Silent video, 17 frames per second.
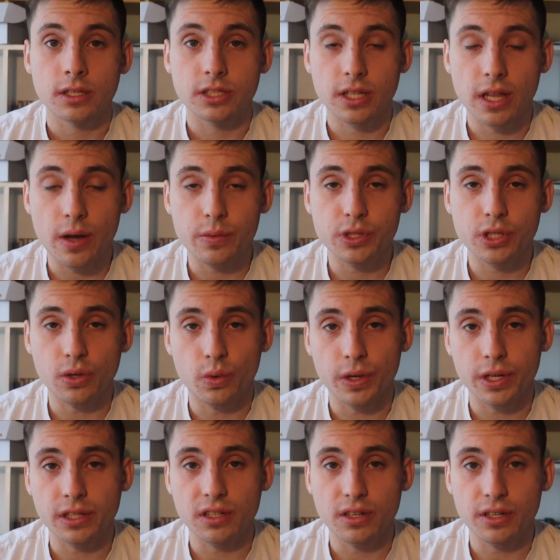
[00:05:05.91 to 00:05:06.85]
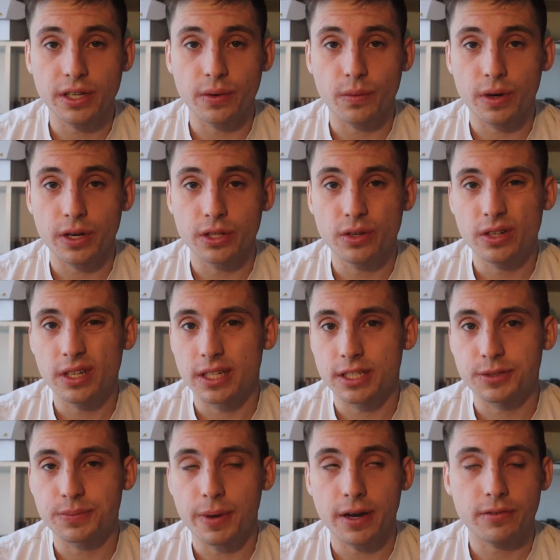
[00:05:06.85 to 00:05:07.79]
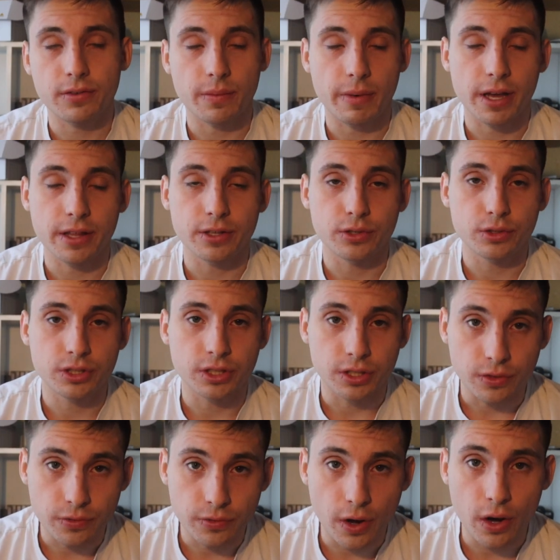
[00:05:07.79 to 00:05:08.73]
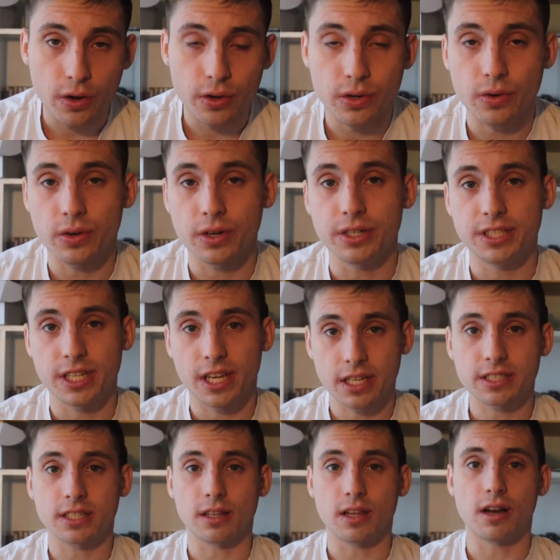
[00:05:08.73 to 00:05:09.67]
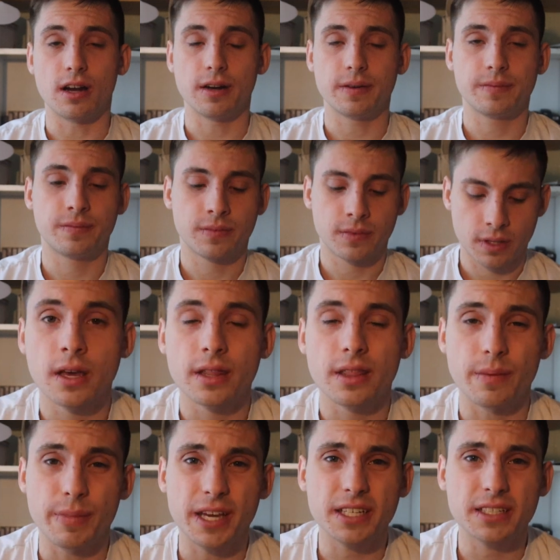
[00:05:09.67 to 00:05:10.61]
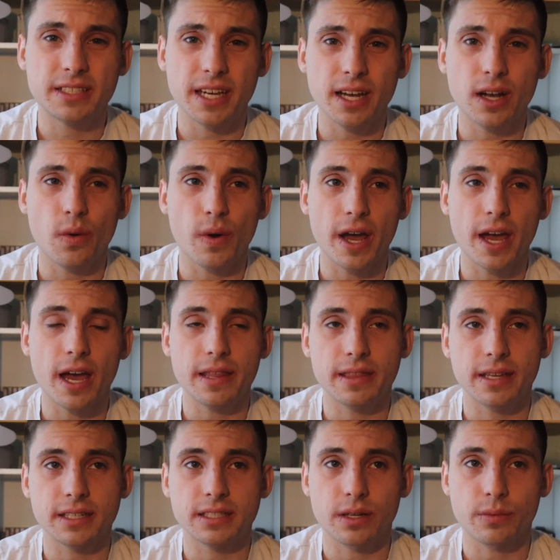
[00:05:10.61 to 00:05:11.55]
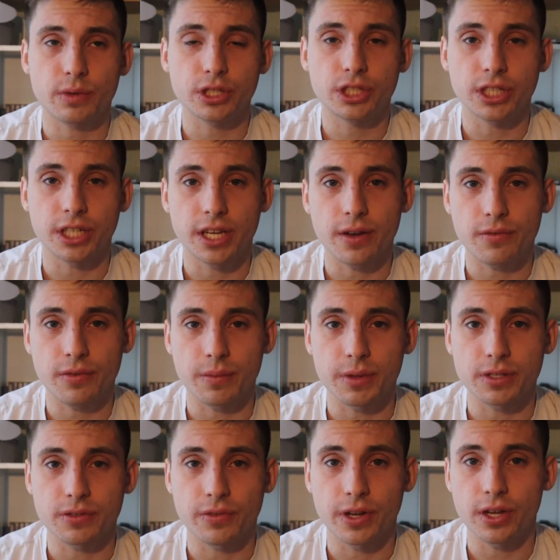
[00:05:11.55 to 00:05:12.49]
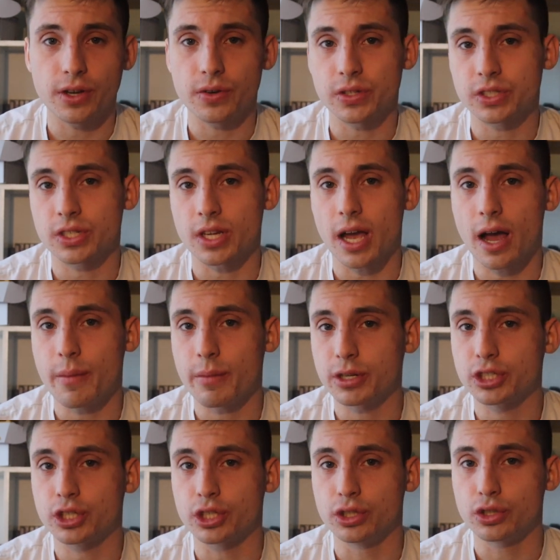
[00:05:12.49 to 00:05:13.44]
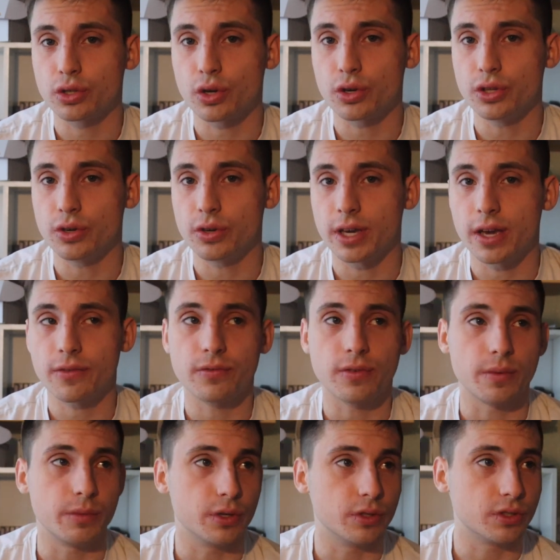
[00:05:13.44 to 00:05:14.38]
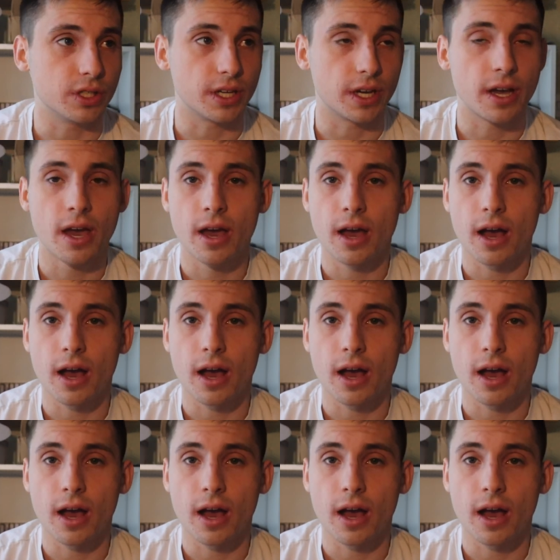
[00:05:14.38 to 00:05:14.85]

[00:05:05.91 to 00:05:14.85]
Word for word: So that was a quick look at what you could expect from either using your phone or a DSLR. The biggest takeaway I think someone should get from this video is how much control you get from using